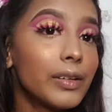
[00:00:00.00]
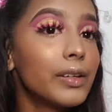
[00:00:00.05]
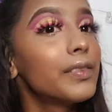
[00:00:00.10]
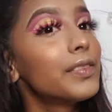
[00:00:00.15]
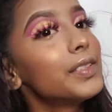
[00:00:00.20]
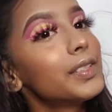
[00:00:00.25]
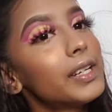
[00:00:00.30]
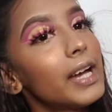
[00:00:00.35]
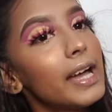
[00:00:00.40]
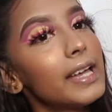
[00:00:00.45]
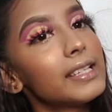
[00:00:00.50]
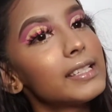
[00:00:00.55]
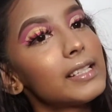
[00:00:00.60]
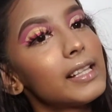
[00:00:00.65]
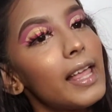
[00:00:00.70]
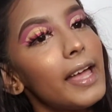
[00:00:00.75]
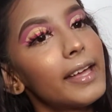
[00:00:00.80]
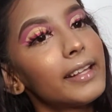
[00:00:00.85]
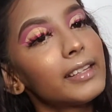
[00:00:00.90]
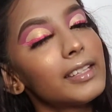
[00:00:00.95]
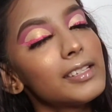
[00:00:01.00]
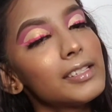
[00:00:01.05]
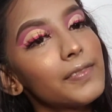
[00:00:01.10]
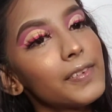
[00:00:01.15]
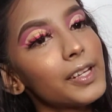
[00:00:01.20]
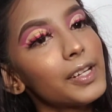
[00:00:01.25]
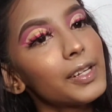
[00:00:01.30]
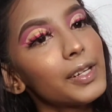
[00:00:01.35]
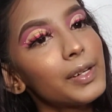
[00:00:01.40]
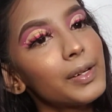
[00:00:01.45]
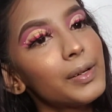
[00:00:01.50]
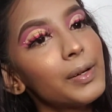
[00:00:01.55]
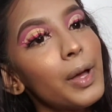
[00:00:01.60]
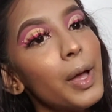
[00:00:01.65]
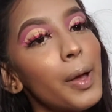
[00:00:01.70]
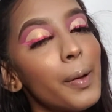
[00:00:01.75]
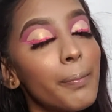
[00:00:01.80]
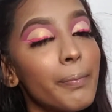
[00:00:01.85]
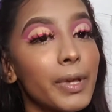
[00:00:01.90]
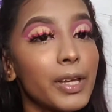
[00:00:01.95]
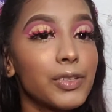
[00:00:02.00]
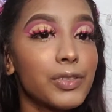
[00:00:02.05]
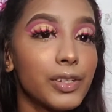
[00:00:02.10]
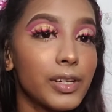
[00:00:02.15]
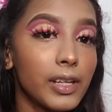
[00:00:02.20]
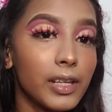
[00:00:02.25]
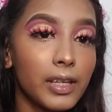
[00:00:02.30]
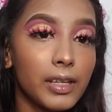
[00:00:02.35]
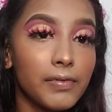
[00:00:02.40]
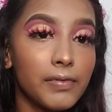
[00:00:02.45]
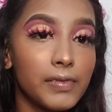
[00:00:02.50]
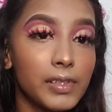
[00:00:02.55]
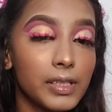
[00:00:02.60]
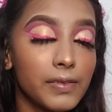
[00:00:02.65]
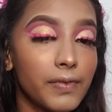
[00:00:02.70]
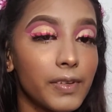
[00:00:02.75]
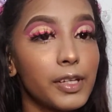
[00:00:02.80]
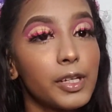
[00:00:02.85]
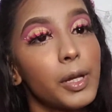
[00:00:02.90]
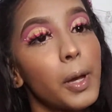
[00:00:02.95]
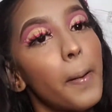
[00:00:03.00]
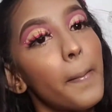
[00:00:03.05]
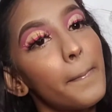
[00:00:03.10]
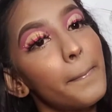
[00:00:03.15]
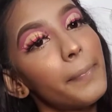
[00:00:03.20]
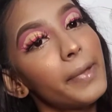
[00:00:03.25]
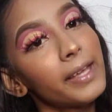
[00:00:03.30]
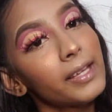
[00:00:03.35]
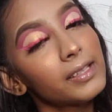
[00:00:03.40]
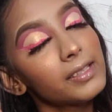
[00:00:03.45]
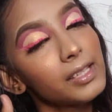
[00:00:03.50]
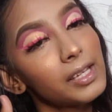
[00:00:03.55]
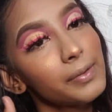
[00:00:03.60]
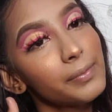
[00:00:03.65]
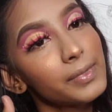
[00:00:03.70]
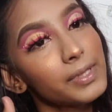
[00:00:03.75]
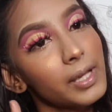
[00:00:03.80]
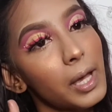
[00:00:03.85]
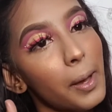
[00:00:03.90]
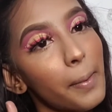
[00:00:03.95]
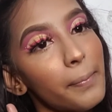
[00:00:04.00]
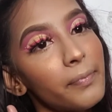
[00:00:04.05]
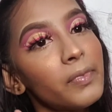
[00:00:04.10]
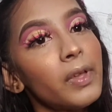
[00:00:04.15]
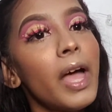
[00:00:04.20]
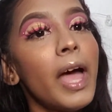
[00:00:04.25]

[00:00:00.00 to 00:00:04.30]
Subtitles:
If you guys like this video, make sure to give this video a big thumbs up